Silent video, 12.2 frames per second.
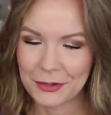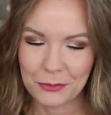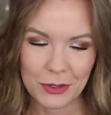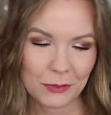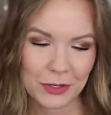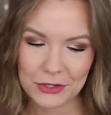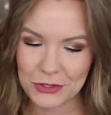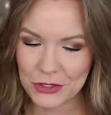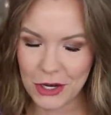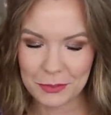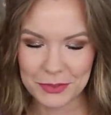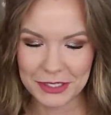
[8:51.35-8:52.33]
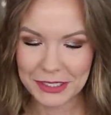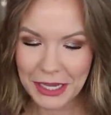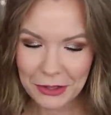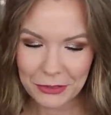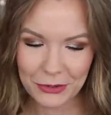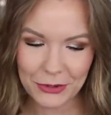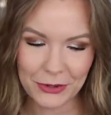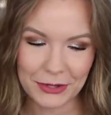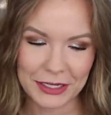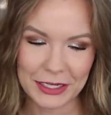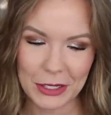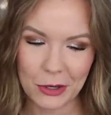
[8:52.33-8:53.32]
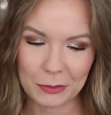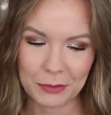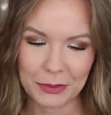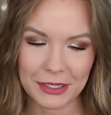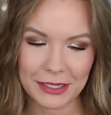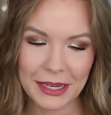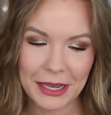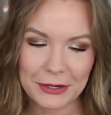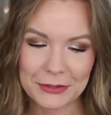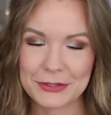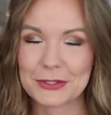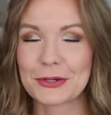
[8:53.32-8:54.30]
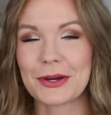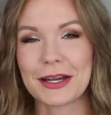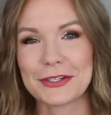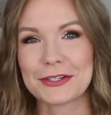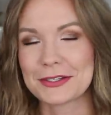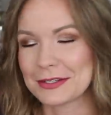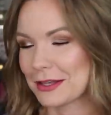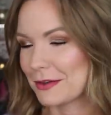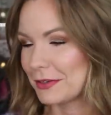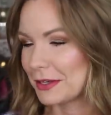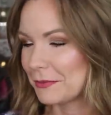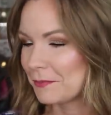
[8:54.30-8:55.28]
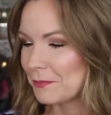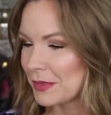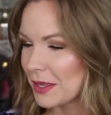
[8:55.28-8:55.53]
we went and shopped together and he helped me pick it out. So I just love it.